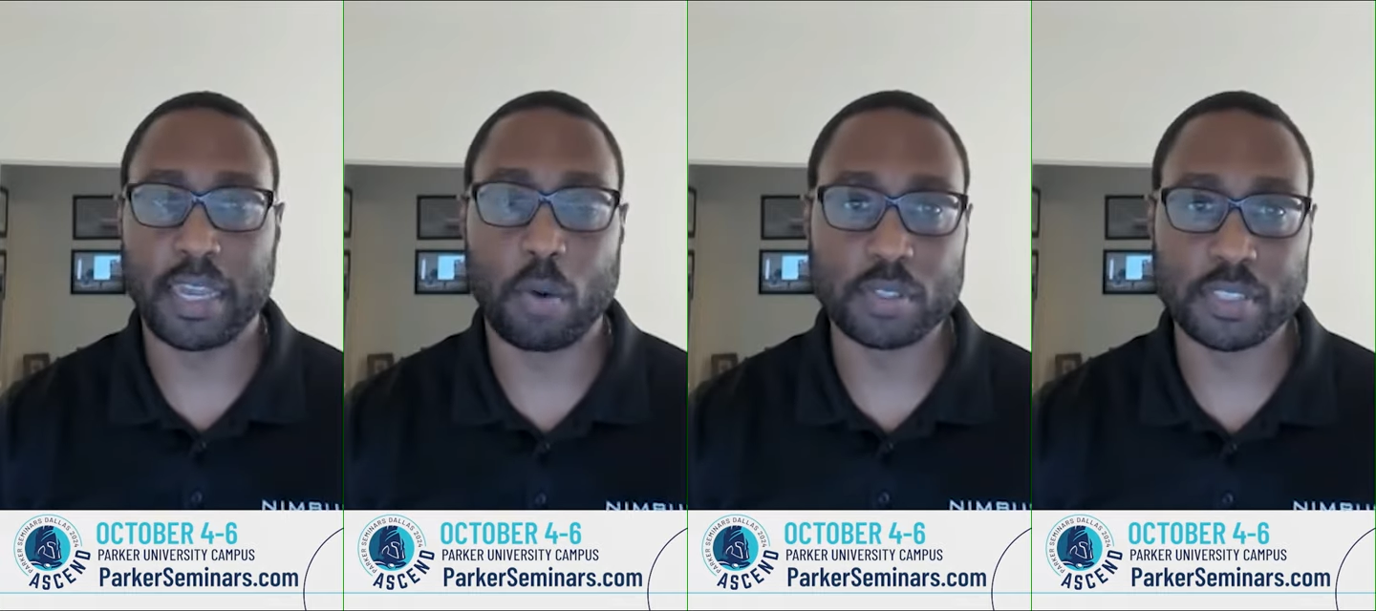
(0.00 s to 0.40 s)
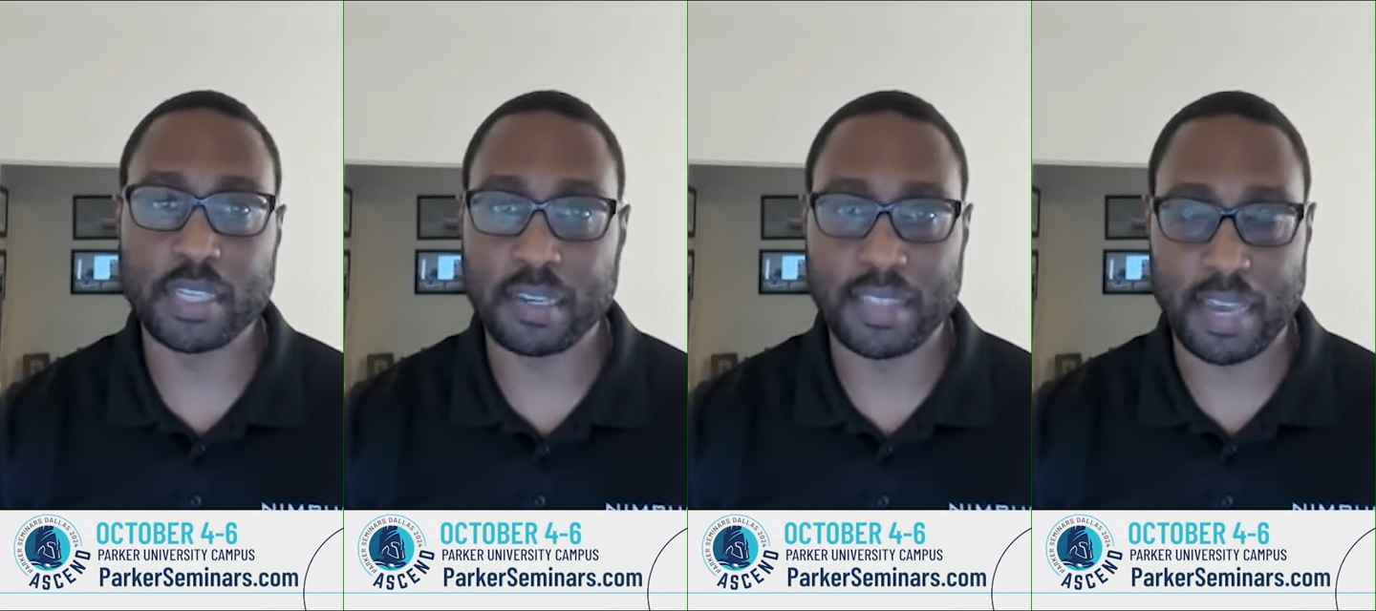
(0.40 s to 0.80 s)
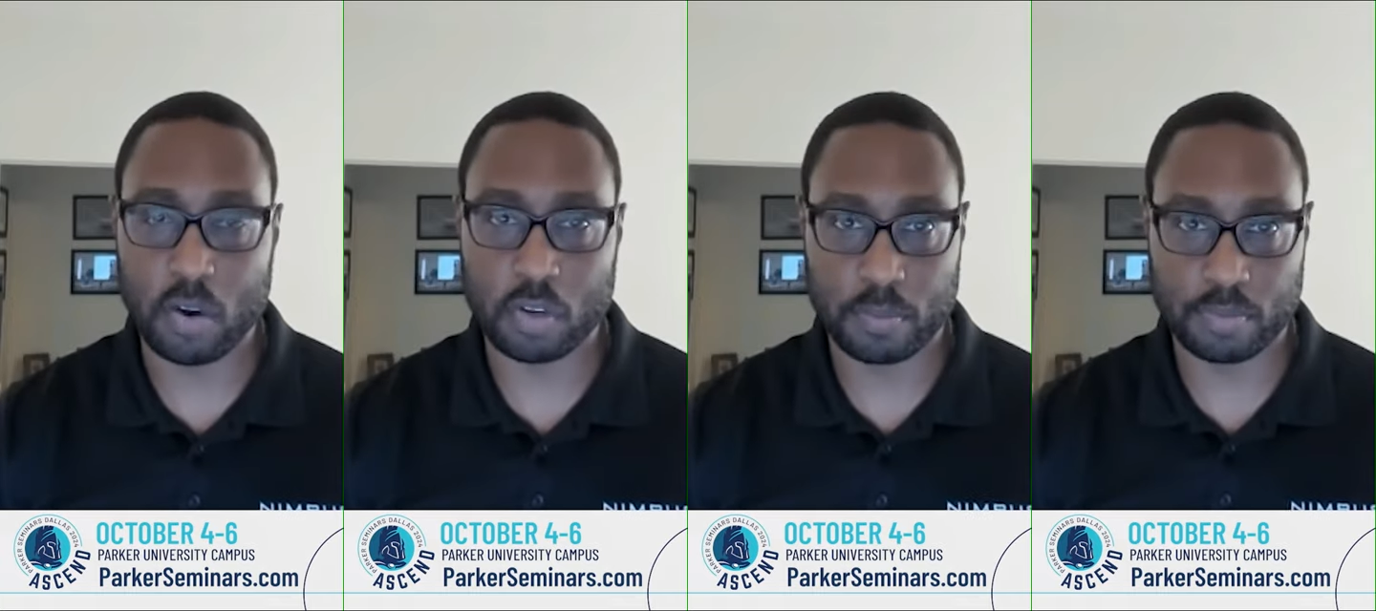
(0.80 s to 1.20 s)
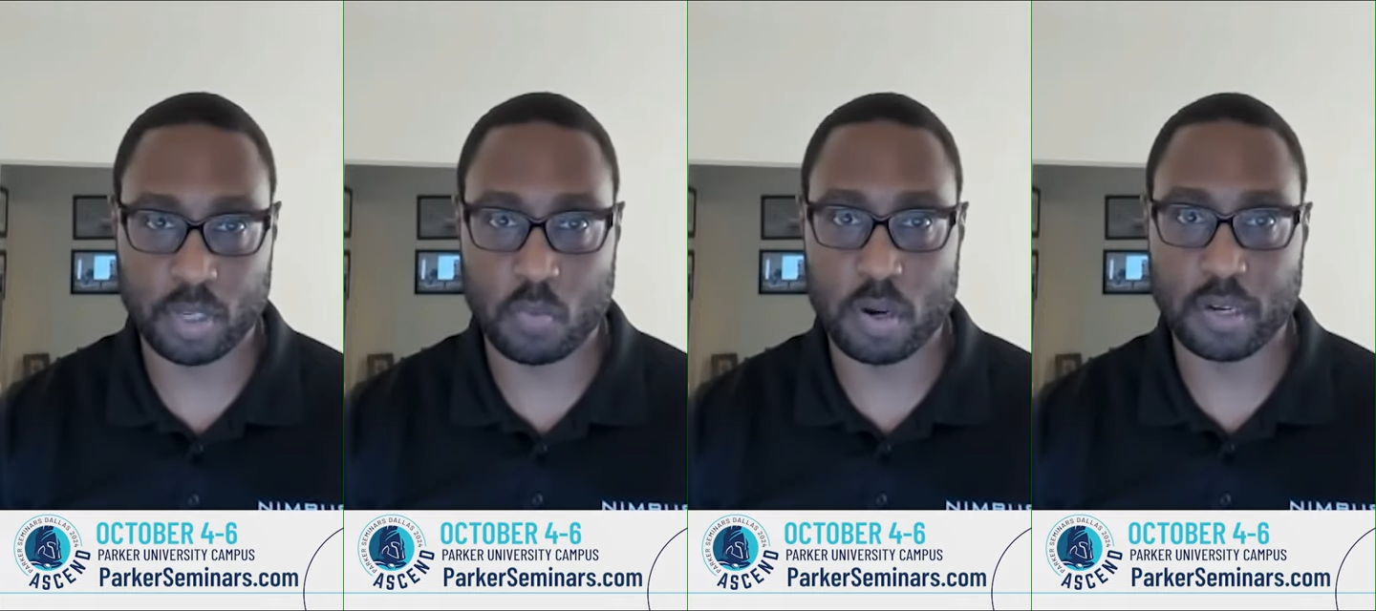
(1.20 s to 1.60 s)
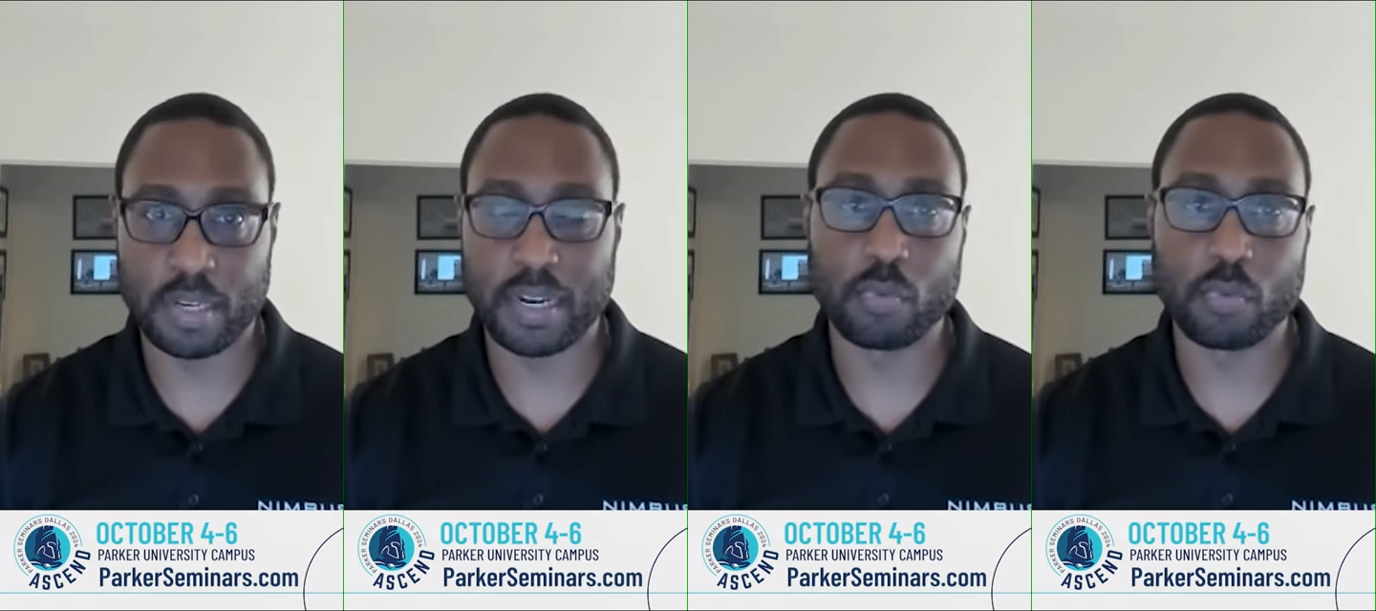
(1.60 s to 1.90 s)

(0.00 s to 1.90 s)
and I wasn't getting the outcomes I wanted.